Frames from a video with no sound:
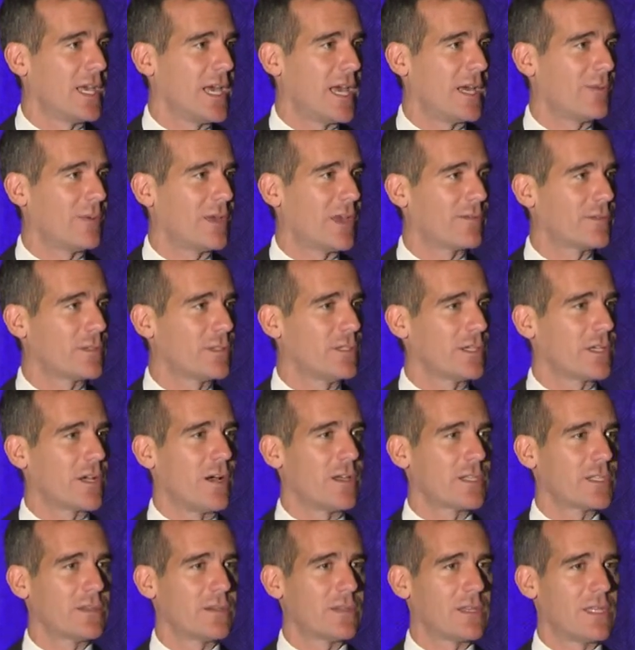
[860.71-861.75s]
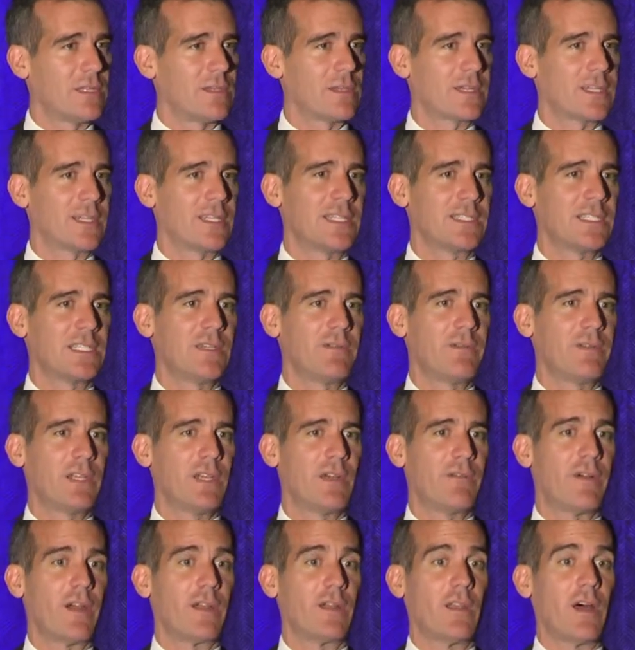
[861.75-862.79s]
And we have to look also at the interconnectivity
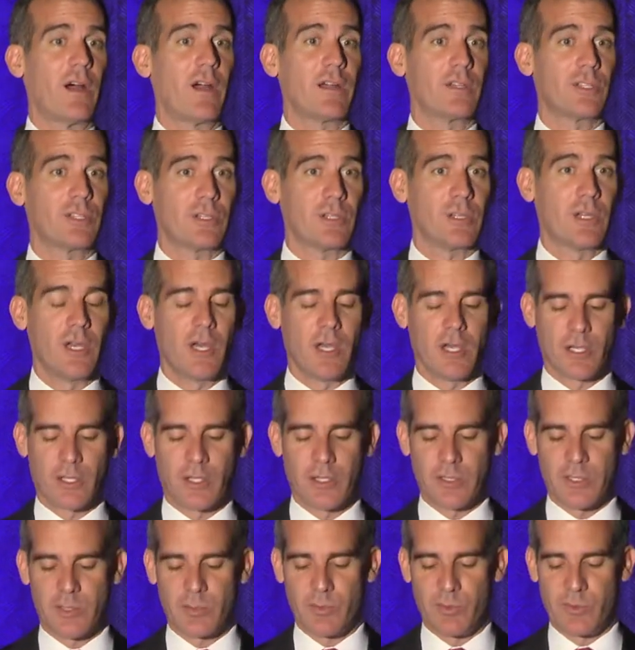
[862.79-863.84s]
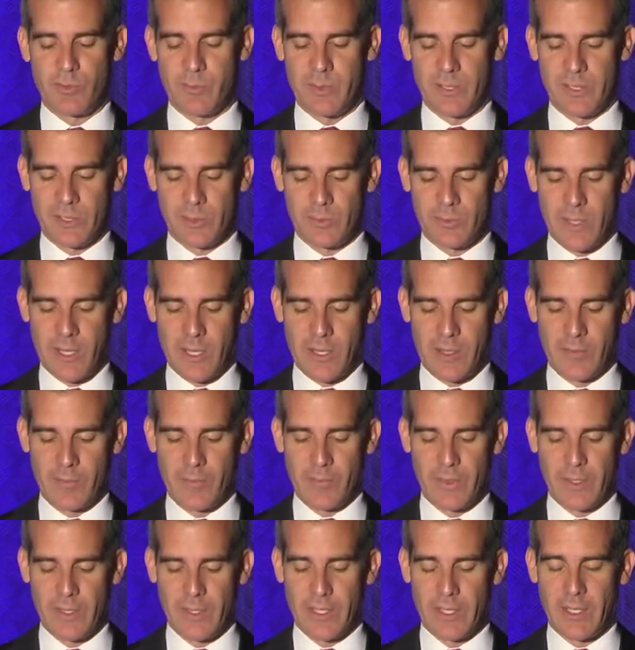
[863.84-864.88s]
of our larger goods movement as well.